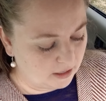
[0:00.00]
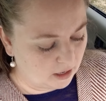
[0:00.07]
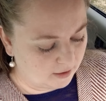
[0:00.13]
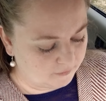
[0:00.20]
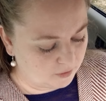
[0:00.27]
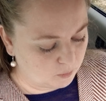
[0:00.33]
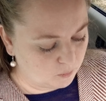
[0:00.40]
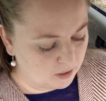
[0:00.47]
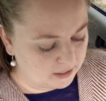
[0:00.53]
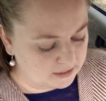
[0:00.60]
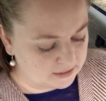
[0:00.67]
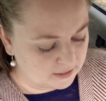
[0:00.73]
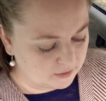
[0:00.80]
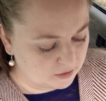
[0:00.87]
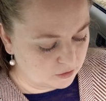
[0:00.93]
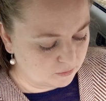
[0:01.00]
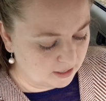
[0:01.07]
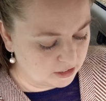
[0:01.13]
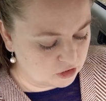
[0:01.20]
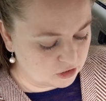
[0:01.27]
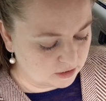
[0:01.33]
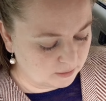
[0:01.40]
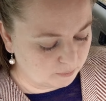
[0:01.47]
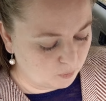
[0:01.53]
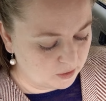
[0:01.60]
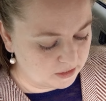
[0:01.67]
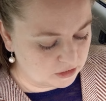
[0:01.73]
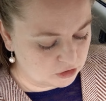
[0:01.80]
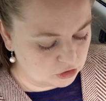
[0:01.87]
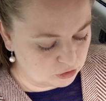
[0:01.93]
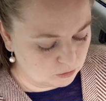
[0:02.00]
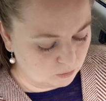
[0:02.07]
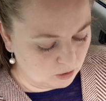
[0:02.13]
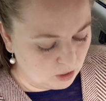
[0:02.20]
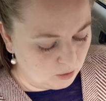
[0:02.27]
off at once in the direction it pointed to,